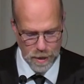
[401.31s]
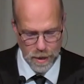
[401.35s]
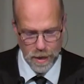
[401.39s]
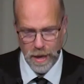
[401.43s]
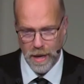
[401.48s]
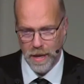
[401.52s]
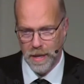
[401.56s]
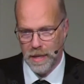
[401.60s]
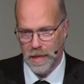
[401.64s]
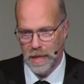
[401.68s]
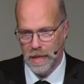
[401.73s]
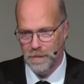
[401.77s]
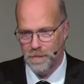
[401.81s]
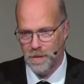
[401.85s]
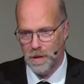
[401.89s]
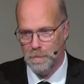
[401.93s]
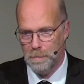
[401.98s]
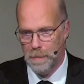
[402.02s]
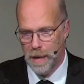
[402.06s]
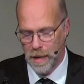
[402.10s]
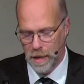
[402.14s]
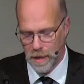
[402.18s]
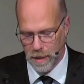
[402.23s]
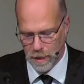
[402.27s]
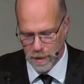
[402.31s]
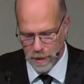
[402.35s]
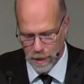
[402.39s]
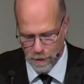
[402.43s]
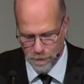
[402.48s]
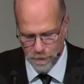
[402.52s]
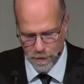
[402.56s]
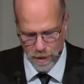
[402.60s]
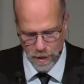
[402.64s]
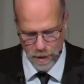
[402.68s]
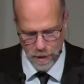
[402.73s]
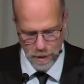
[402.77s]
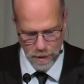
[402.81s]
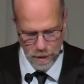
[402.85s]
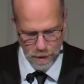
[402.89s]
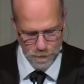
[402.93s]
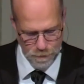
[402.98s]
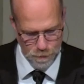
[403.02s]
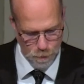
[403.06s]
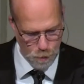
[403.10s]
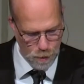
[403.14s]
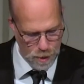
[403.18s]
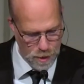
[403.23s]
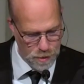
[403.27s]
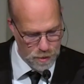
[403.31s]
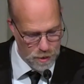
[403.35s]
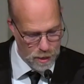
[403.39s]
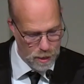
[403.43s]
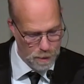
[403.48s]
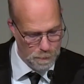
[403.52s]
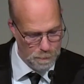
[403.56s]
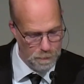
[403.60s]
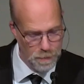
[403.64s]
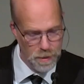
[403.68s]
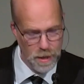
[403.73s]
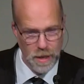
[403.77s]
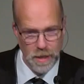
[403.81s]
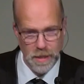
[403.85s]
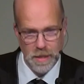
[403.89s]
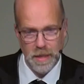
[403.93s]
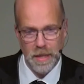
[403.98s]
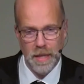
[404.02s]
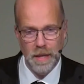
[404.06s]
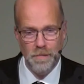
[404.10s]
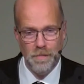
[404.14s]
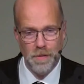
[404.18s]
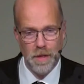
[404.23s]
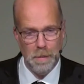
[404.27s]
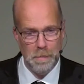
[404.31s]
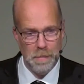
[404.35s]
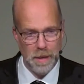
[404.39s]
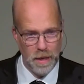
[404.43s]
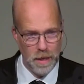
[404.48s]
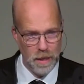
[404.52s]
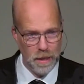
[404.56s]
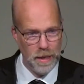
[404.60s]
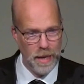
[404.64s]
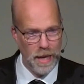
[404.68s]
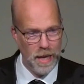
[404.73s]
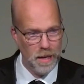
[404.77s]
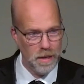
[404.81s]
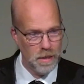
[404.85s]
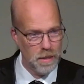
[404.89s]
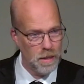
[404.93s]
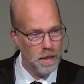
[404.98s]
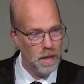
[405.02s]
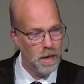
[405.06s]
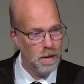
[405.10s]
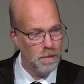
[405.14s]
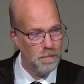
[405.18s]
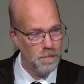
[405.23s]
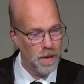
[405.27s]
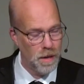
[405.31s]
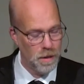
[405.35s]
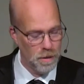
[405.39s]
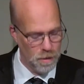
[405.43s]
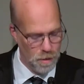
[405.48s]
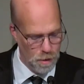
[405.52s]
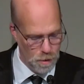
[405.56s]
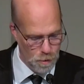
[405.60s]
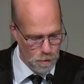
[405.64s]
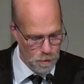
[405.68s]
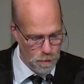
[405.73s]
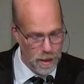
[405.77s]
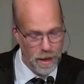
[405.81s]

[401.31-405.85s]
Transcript: and even made a covenant with them to give them a land of their own,